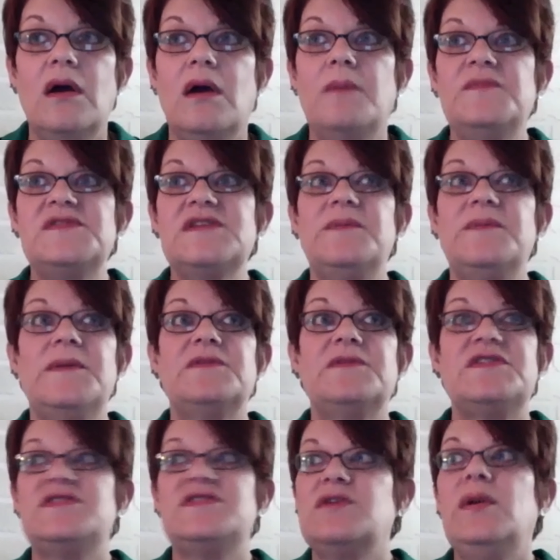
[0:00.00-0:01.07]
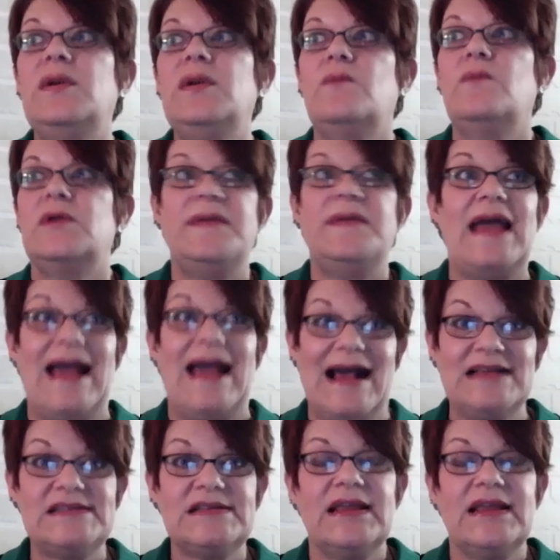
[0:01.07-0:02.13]
Some people just don't even want to be
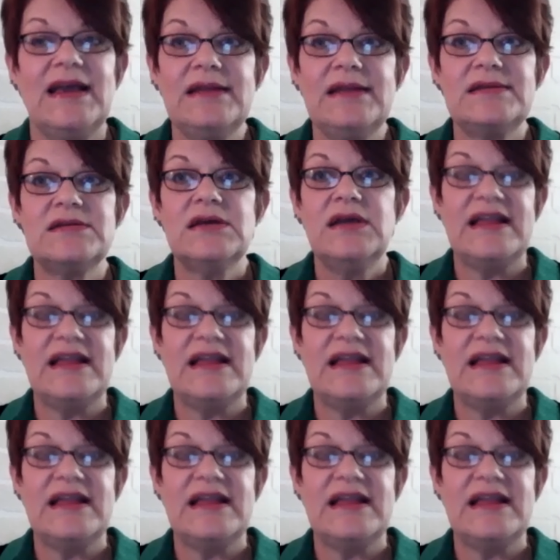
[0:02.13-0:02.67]
asked that.